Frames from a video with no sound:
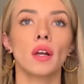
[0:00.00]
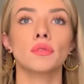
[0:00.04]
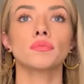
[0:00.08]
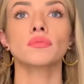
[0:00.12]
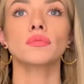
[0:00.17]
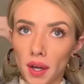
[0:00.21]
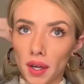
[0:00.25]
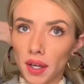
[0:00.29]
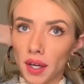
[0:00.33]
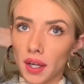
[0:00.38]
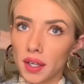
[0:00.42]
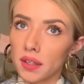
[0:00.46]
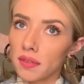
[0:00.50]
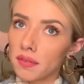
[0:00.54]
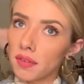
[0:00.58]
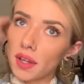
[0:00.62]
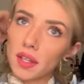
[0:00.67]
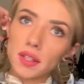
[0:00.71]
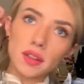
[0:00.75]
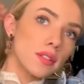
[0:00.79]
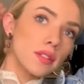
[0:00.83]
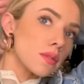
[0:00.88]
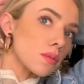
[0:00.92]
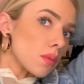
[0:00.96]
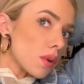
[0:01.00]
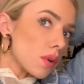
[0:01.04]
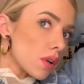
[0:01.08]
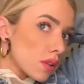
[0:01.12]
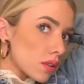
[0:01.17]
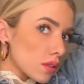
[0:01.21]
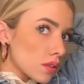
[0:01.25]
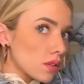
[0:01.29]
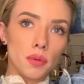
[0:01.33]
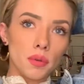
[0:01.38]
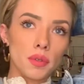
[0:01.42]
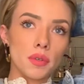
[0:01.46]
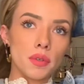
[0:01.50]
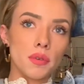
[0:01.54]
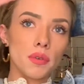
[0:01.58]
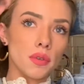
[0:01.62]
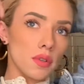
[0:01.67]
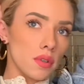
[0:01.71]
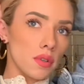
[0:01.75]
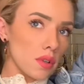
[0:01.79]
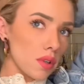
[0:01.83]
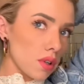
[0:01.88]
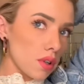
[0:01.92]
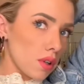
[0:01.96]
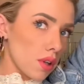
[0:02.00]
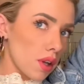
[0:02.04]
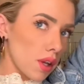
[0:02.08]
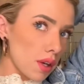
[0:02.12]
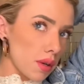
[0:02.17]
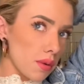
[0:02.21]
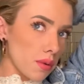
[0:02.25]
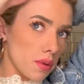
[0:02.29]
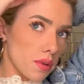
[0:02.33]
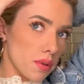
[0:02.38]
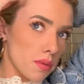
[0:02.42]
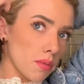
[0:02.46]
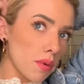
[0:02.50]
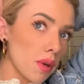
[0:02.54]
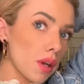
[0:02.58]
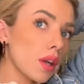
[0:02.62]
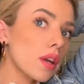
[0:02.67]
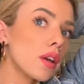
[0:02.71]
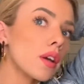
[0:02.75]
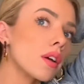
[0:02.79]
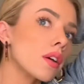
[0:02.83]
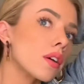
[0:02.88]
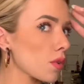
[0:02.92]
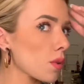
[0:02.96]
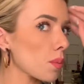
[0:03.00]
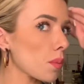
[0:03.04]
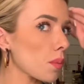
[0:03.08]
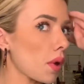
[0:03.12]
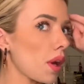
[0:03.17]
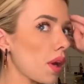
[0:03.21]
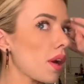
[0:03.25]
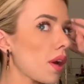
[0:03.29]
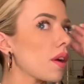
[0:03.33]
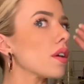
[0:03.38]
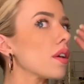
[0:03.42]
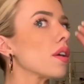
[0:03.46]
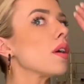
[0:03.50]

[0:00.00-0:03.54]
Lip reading: I kind of like this one. I wonder what it would look like with my hair